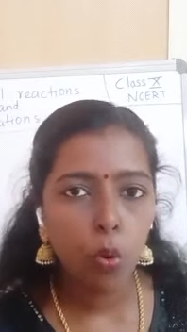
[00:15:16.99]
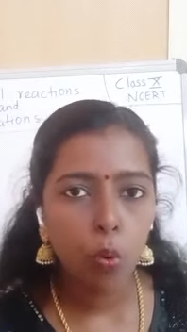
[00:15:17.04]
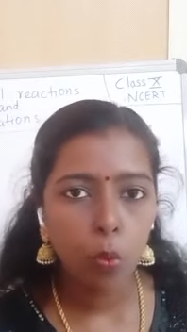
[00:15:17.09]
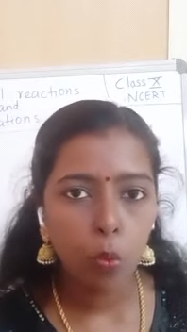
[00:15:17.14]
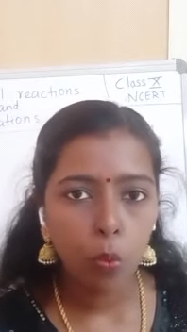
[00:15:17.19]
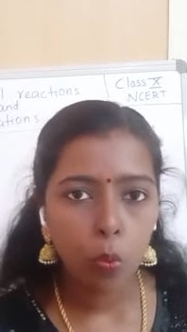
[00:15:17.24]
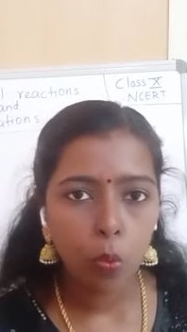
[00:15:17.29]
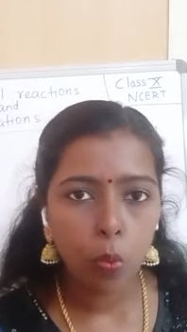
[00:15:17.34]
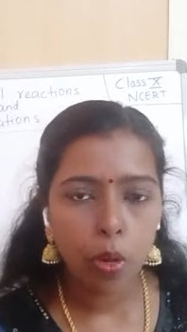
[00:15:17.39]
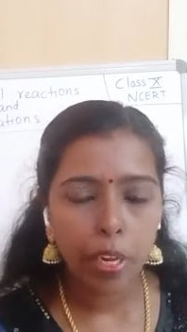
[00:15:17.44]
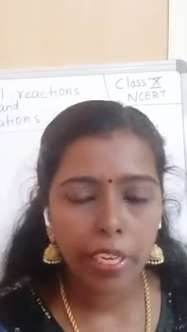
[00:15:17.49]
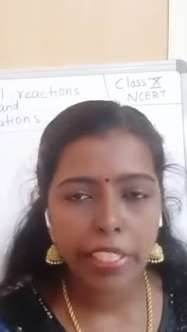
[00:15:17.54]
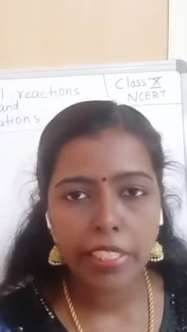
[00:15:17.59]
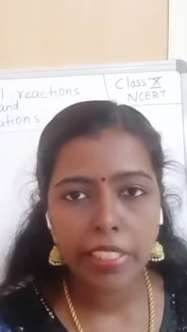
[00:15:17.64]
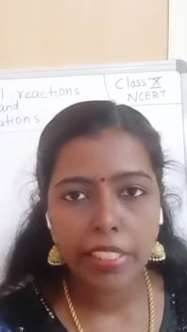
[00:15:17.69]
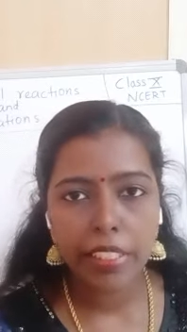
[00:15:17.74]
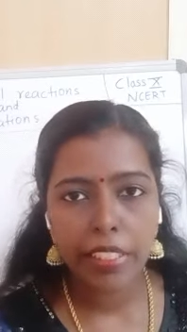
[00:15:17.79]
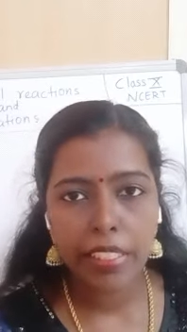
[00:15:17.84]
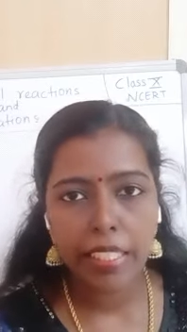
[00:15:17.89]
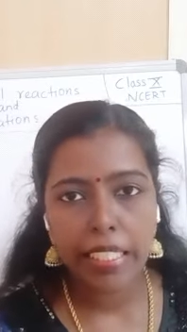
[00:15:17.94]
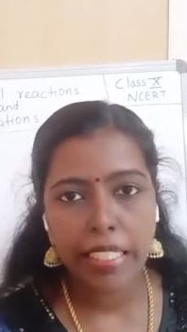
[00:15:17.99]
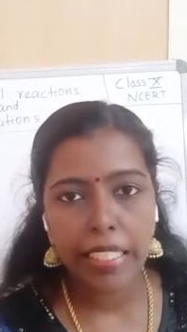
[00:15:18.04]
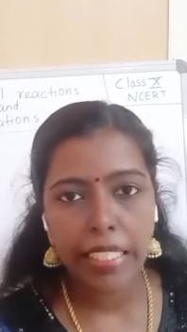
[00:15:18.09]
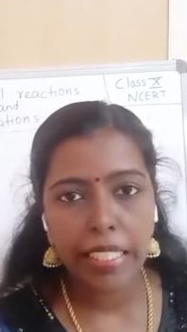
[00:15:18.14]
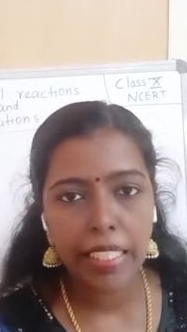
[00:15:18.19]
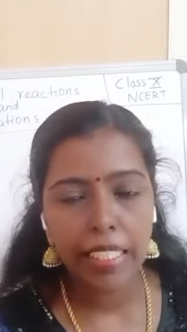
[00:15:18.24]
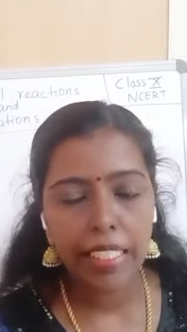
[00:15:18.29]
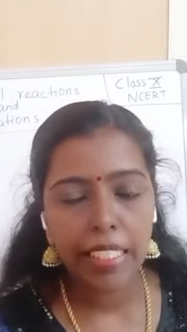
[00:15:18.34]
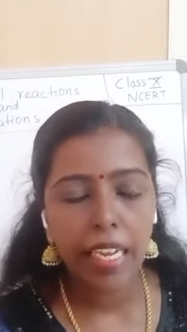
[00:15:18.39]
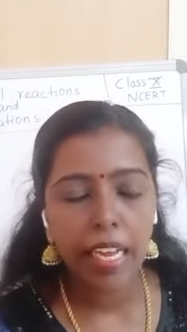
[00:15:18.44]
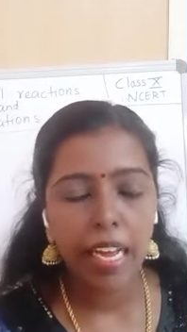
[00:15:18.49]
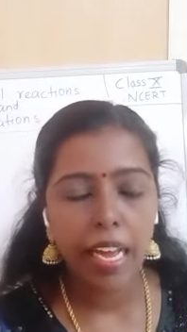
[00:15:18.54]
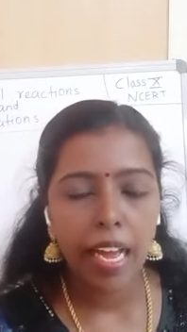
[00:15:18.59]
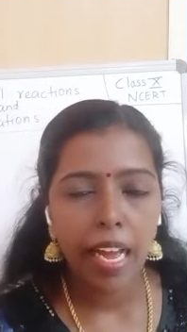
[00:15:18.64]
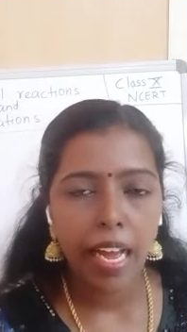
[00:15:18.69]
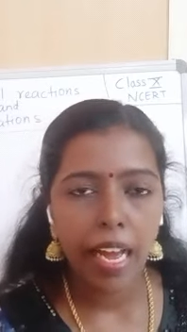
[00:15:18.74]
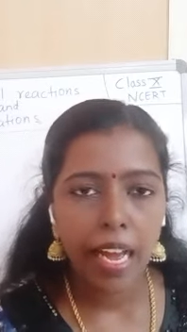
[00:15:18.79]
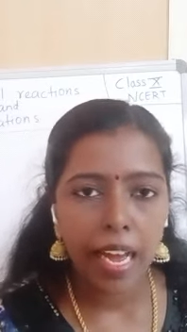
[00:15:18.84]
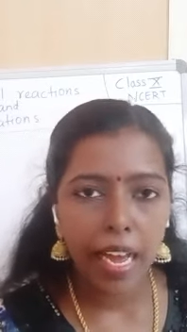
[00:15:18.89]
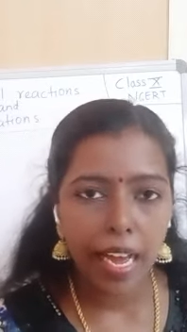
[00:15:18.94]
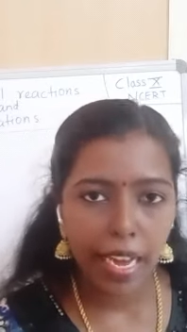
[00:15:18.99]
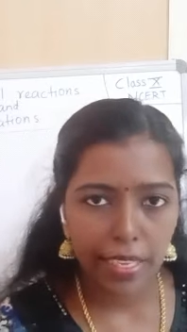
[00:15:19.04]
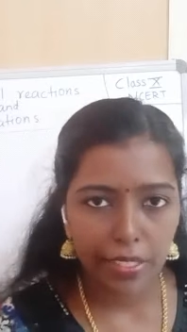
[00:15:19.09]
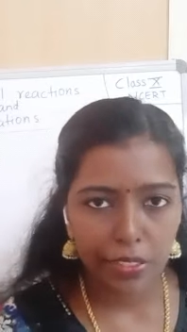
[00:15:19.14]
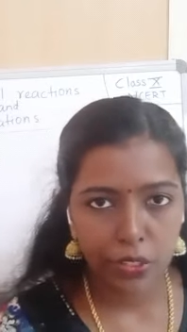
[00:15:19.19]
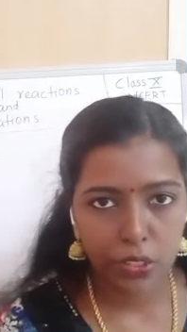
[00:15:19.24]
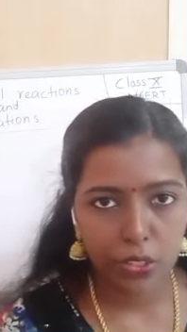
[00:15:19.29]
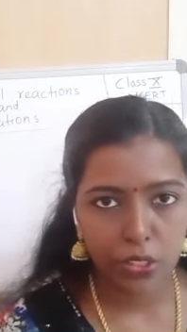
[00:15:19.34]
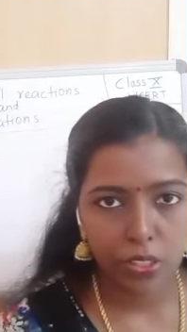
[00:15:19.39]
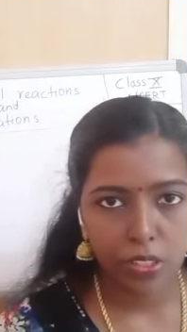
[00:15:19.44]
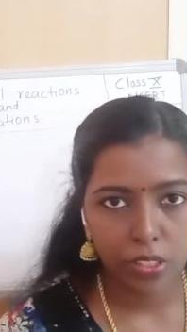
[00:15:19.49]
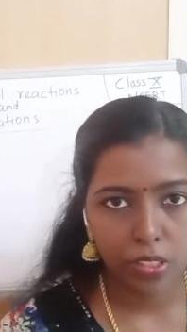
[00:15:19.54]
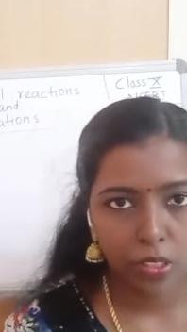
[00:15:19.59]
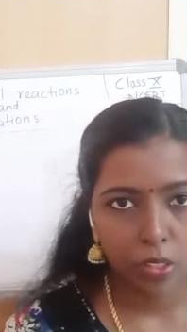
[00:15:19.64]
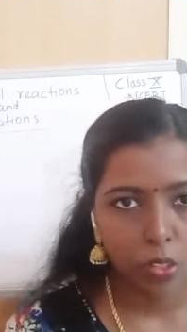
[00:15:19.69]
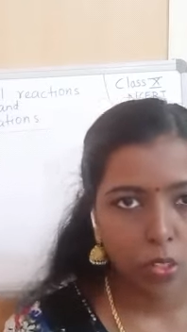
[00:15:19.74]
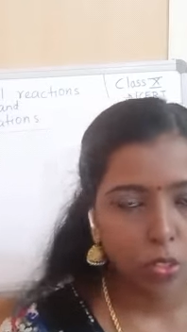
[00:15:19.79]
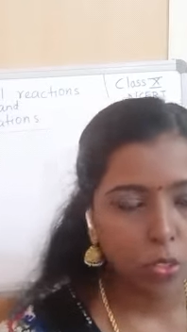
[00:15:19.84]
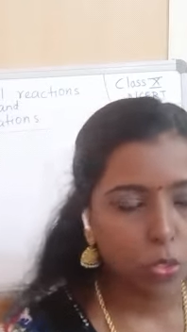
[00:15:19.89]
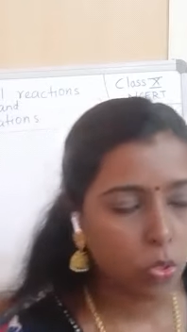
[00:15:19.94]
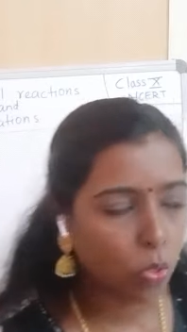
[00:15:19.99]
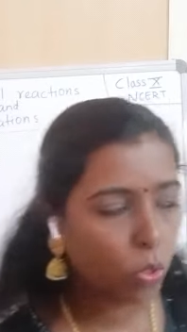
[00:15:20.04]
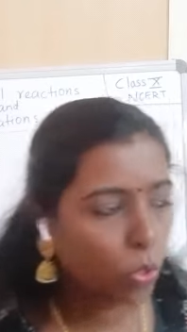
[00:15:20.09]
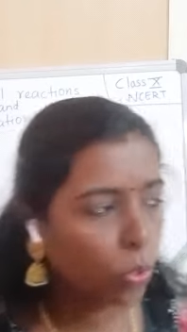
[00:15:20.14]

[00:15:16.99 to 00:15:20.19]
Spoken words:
white color ash. So